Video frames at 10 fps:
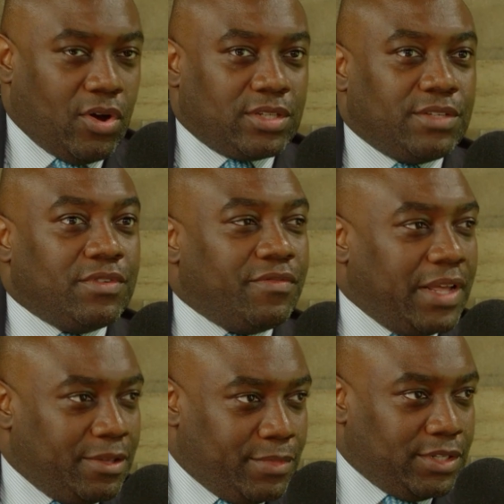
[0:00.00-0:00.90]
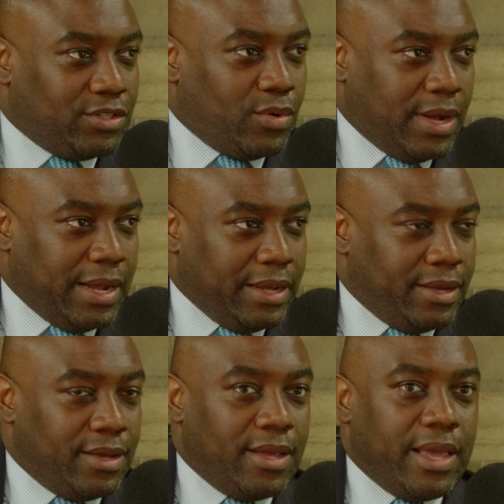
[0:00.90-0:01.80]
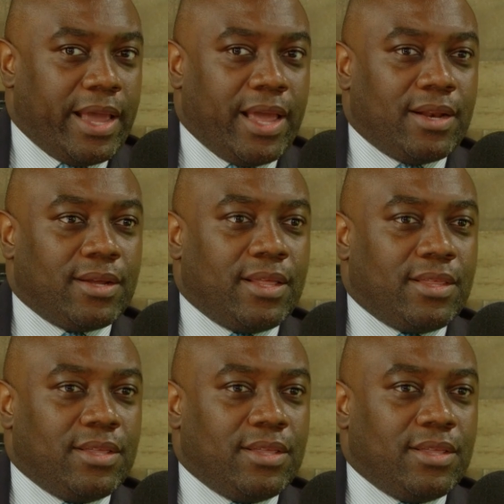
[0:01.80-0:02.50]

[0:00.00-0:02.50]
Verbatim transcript: cost of development is so high, and the,